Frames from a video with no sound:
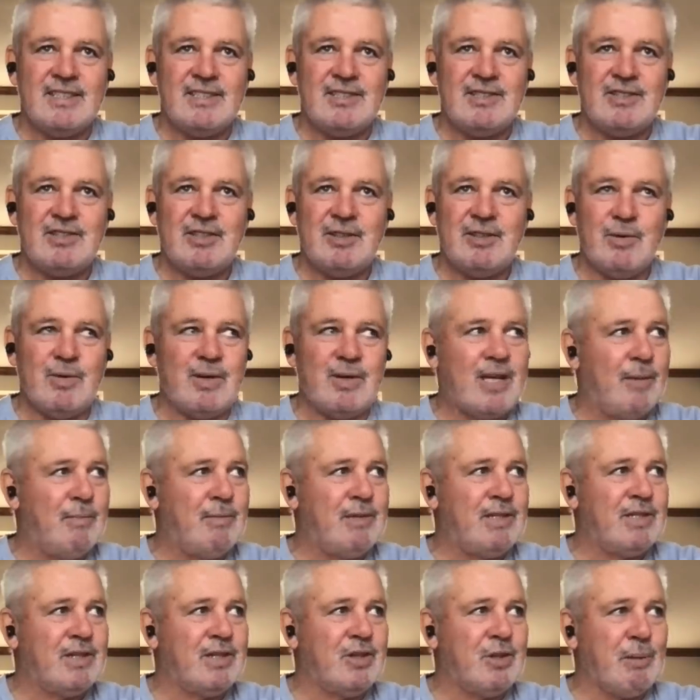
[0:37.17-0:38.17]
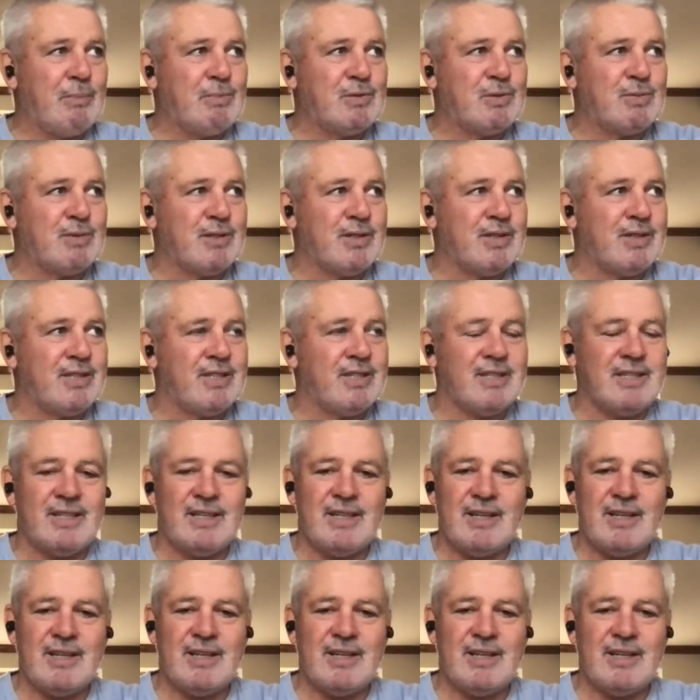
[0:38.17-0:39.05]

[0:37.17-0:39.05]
still coming to grips with the